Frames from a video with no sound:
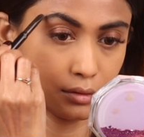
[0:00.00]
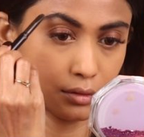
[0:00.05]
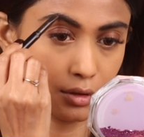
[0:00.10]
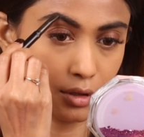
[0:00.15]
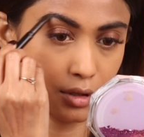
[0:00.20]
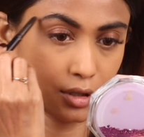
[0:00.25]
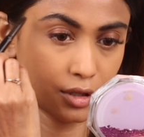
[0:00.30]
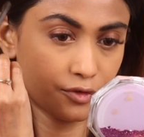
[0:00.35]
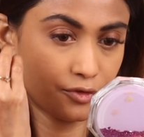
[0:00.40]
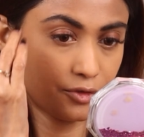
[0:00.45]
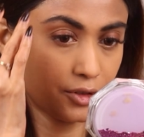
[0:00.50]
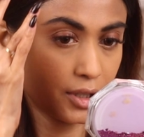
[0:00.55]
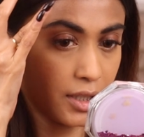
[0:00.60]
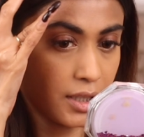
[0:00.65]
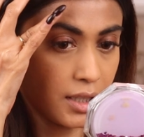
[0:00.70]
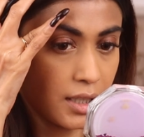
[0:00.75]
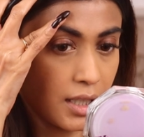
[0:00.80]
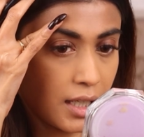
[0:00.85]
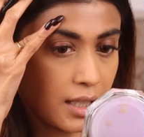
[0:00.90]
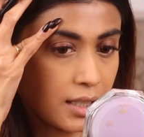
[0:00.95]
just fill
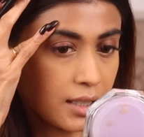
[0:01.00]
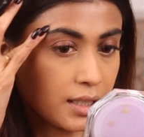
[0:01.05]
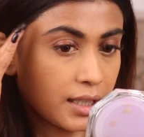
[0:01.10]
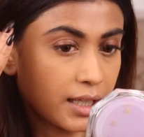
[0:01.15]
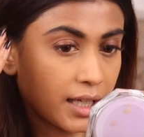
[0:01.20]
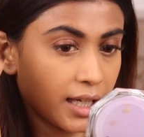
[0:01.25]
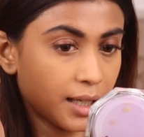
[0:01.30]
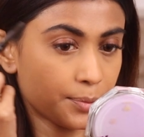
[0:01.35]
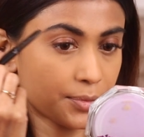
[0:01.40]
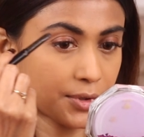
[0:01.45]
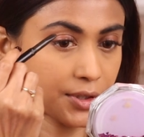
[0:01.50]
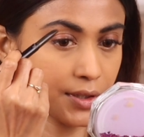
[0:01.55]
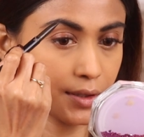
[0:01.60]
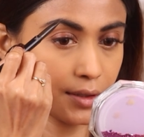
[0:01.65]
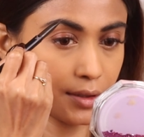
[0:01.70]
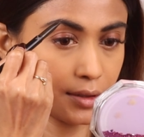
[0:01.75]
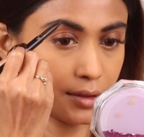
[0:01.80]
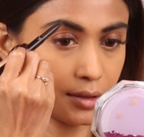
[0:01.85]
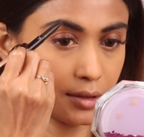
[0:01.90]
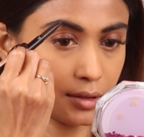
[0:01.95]
in any
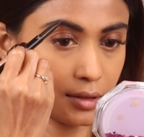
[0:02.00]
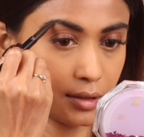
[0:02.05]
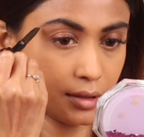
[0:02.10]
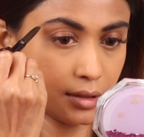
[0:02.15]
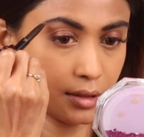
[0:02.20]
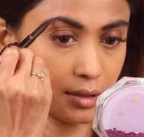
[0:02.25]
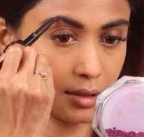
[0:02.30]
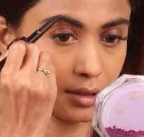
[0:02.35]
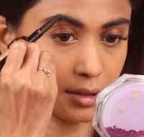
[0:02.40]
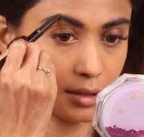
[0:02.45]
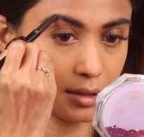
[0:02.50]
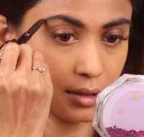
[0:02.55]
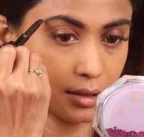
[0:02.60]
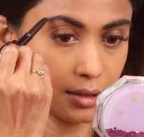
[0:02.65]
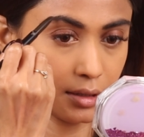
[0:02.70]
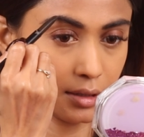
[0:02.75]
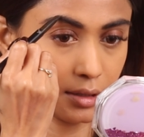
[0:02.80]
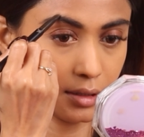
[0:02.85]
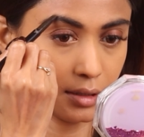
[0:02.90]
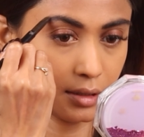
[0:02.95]
gaps
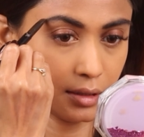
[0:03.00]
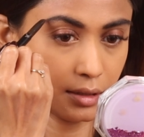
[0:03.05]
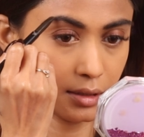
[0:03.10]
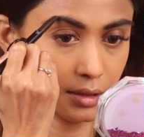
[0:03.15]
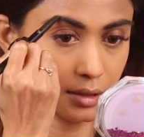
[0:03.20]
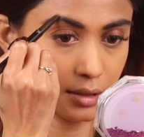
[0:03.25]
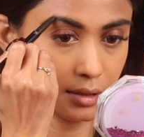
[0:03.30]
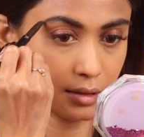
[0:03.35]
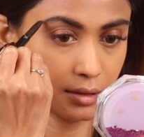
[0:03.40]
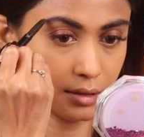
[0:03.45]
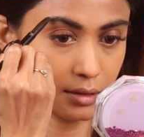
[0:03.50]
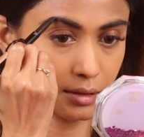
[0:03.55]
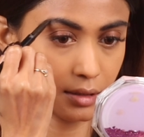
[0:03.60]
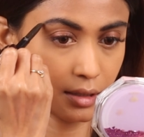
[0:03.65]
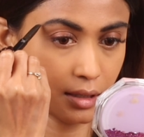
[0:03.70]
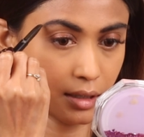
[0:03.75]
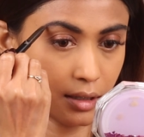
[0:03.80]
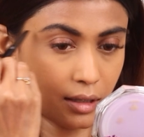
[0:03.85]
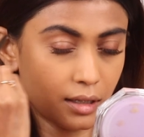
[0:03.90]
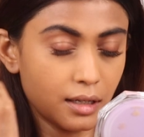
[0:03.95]
that
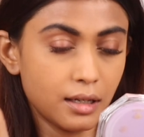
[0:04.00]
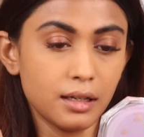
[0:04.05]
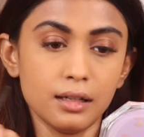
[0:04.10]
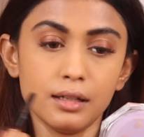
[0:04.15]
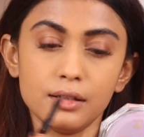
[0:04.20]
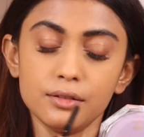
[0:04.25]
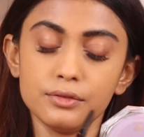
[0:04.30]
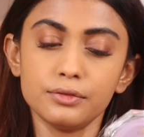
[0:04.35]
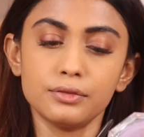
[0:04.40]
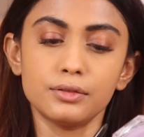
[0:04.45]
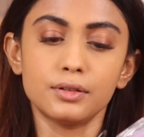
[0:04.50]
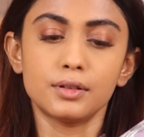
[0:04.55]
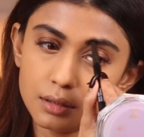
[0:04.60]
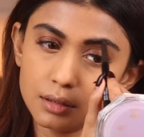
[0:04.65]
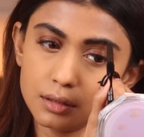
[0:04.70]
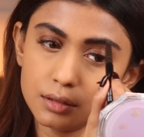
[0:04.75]
I have.